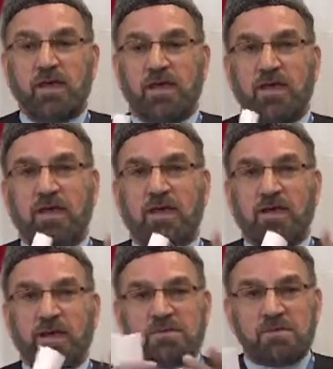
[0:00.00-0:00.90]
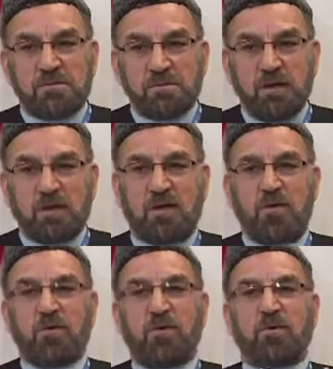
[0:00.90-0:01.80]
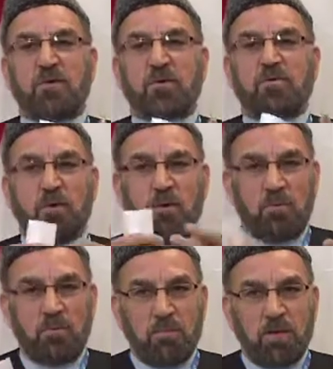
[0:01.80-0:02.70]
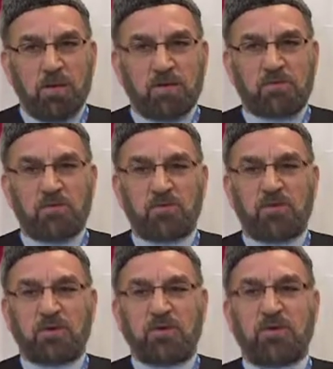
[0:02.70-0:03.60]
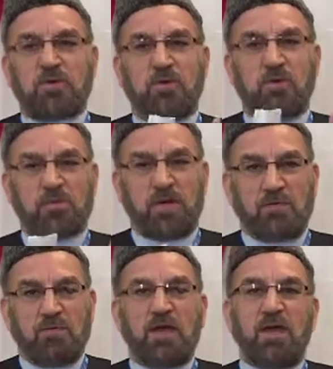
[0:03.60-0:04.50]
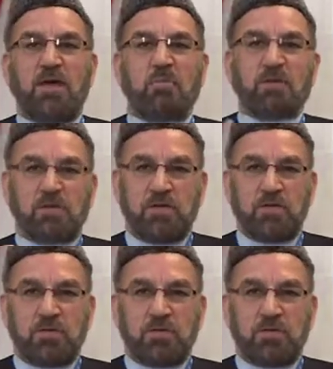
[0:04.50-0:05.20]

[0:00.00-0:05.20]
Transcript: a nazm or a poem so you can enjoy yourself, and we'll see you